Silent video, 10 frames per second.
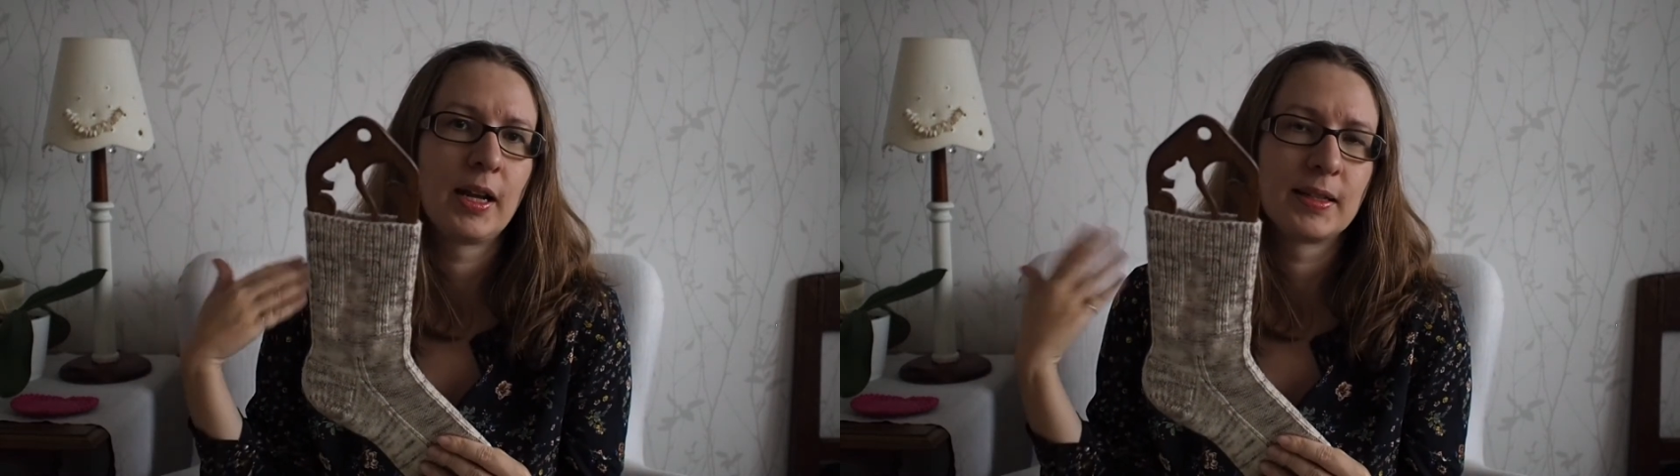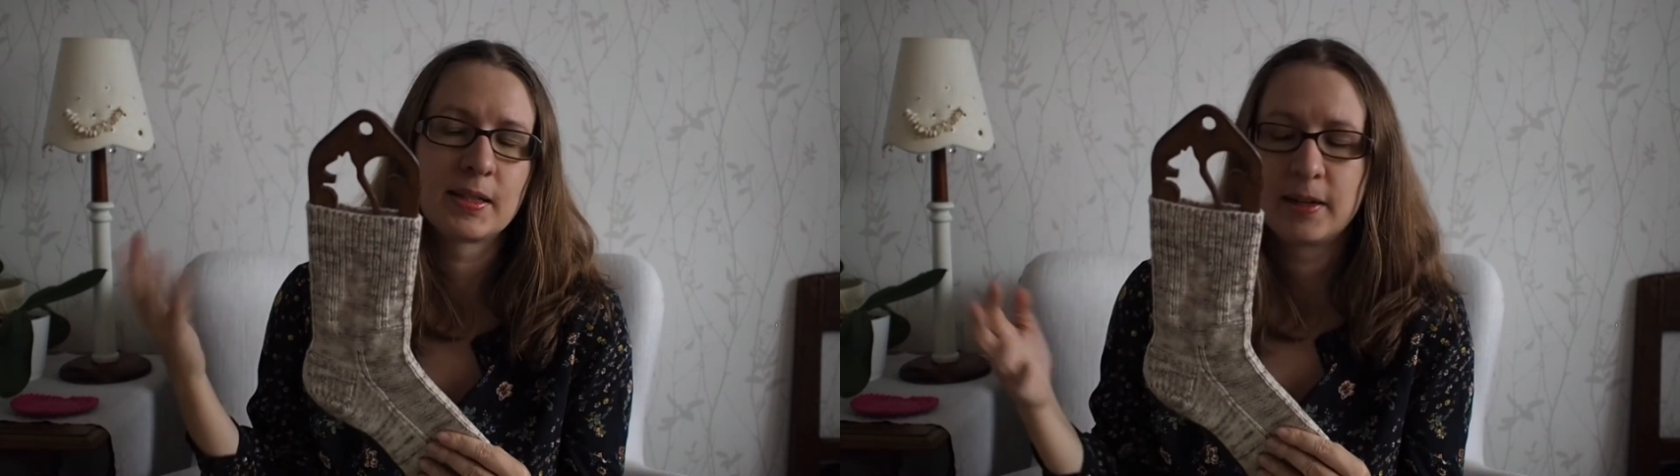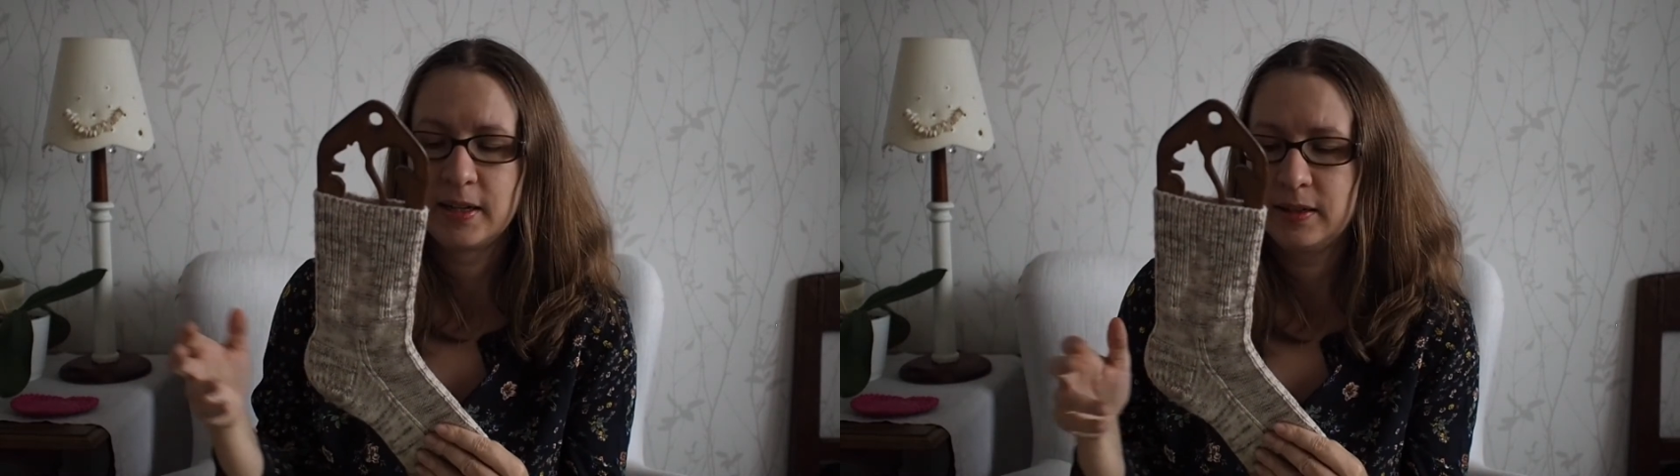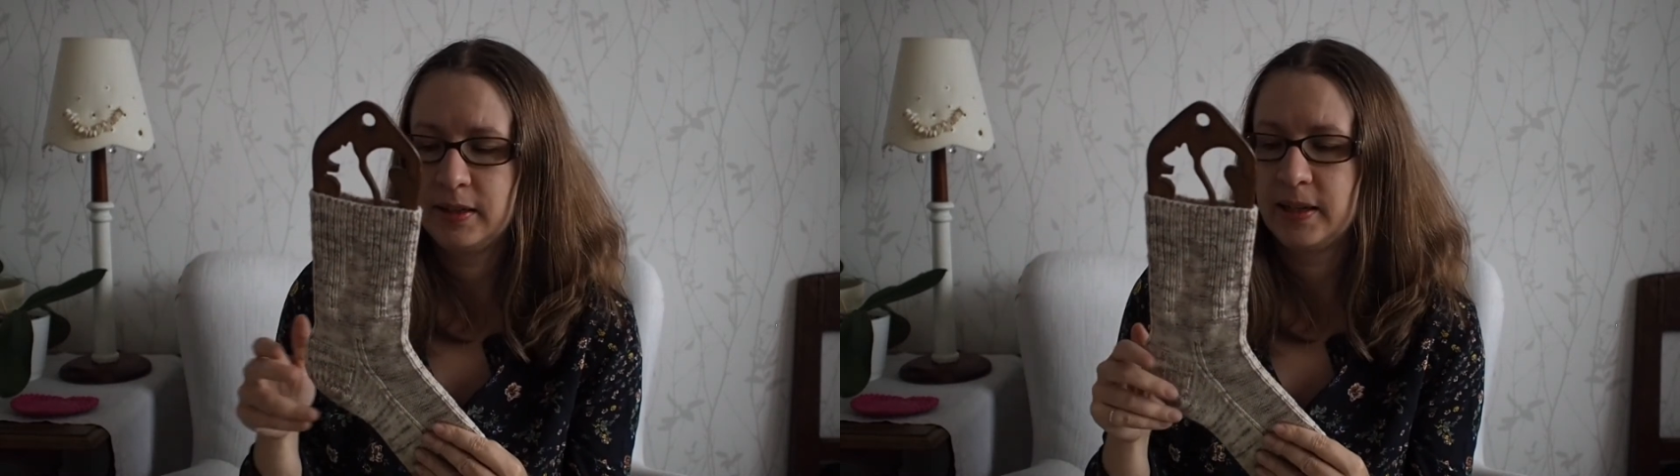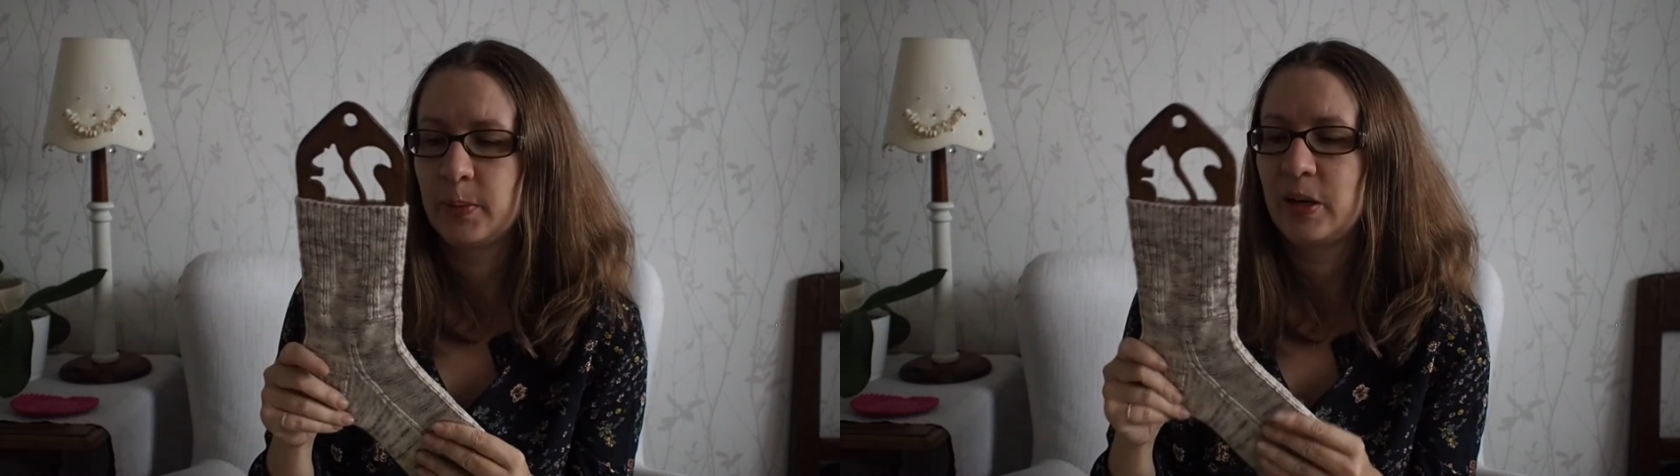and started
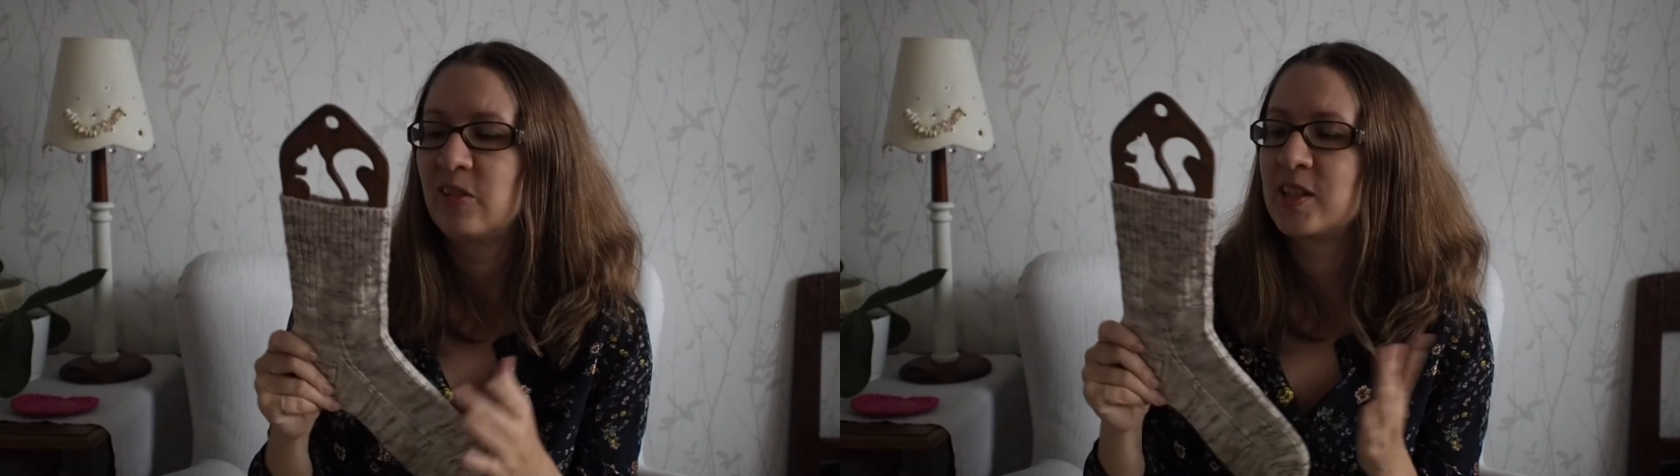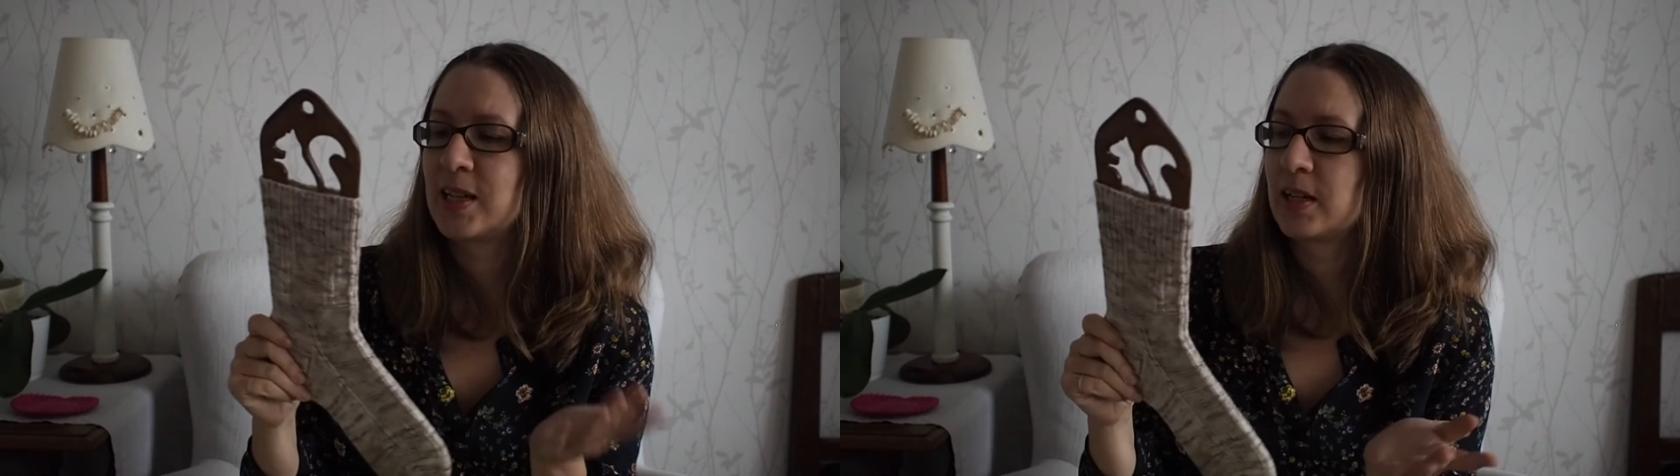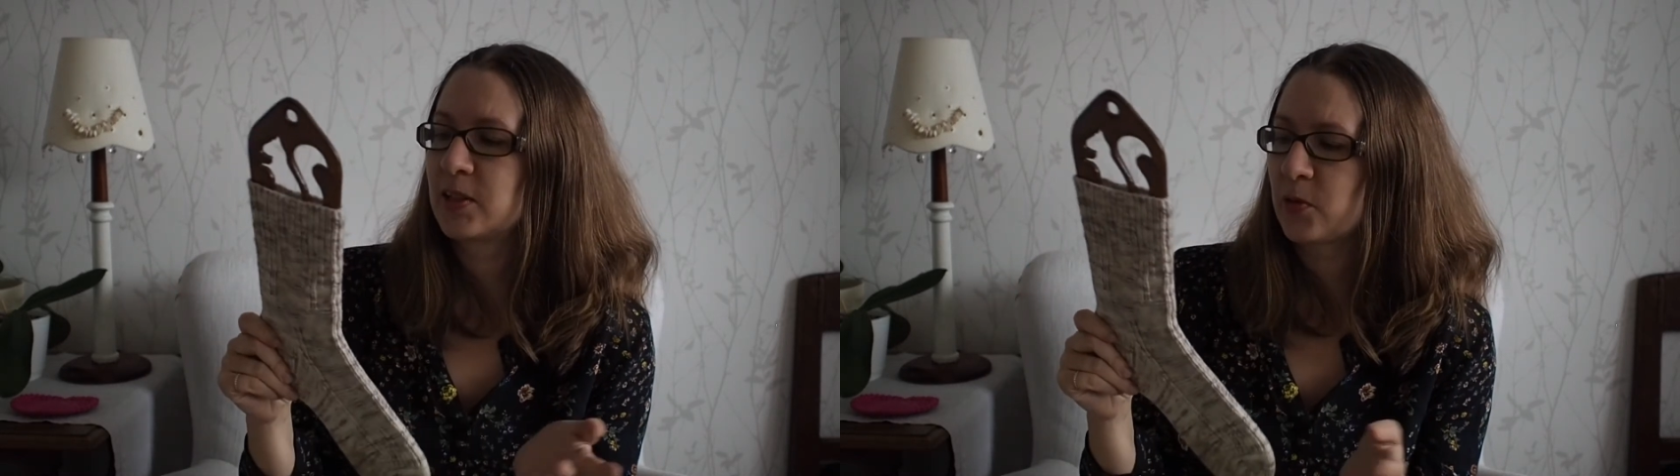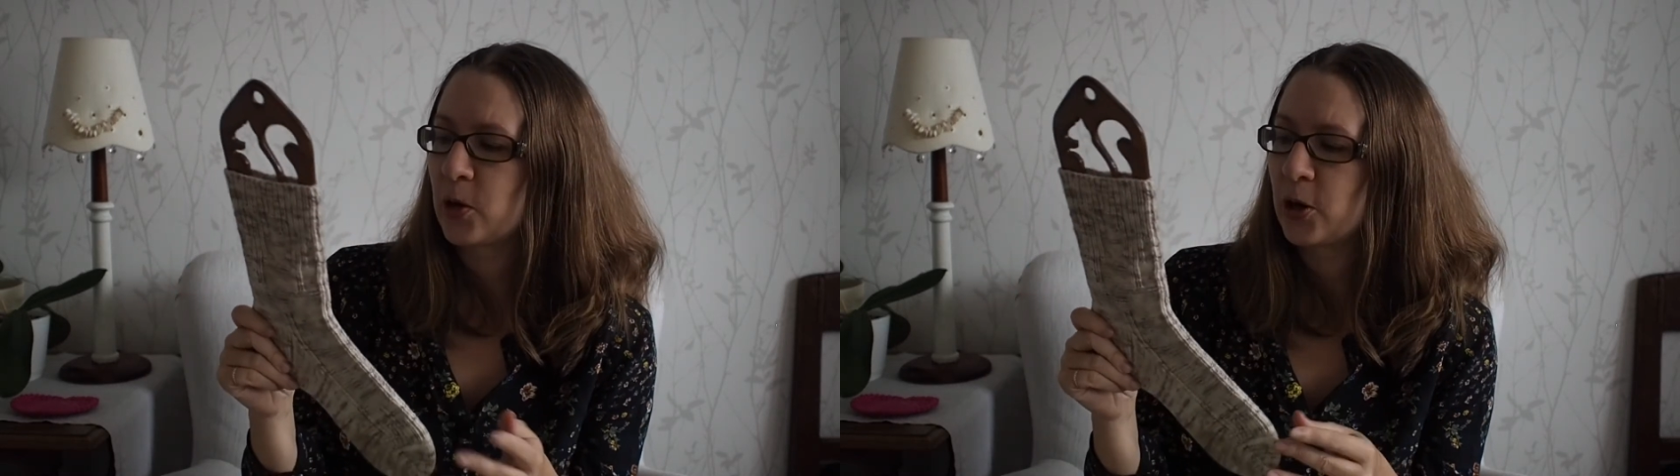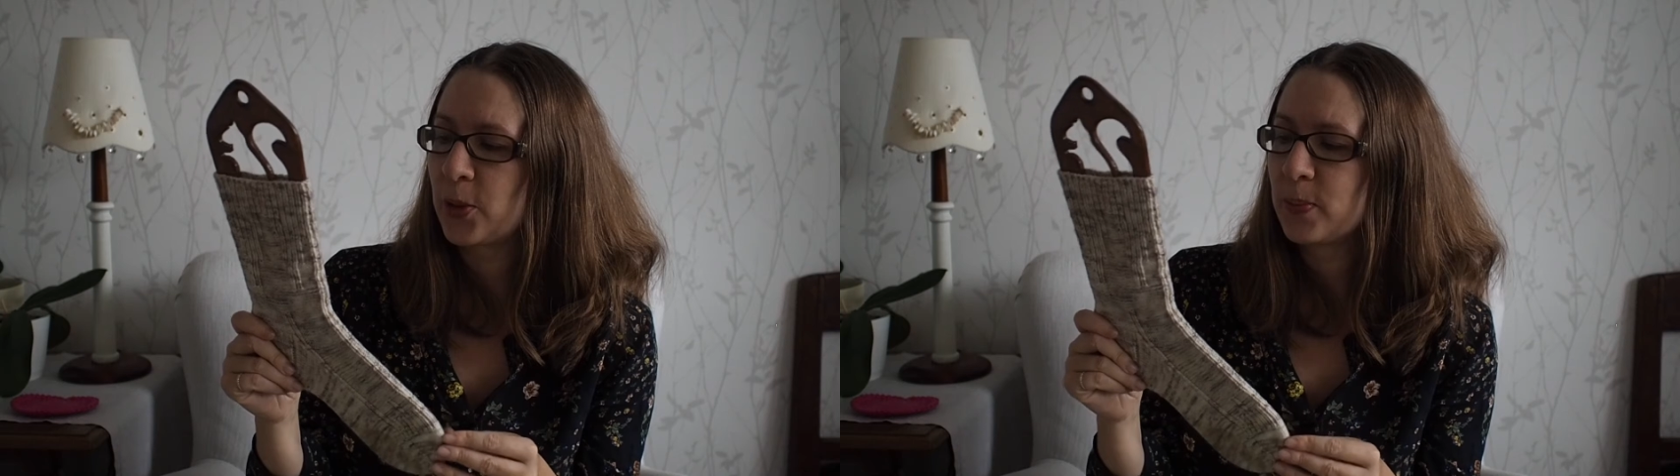knitting a pair of socks for
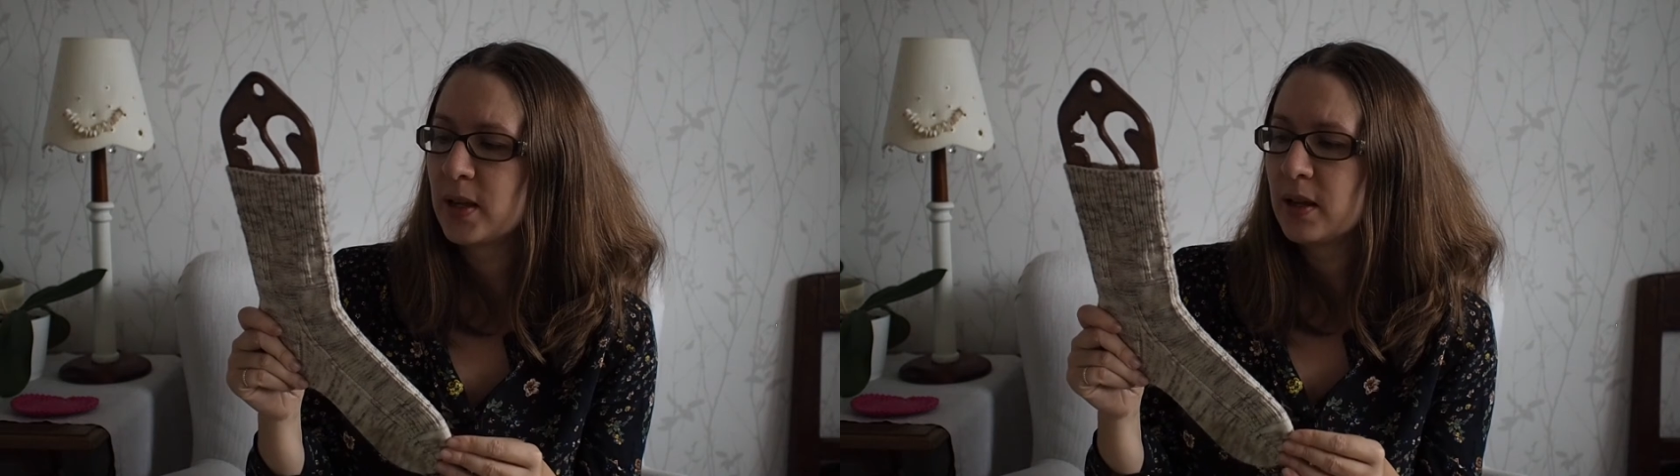her.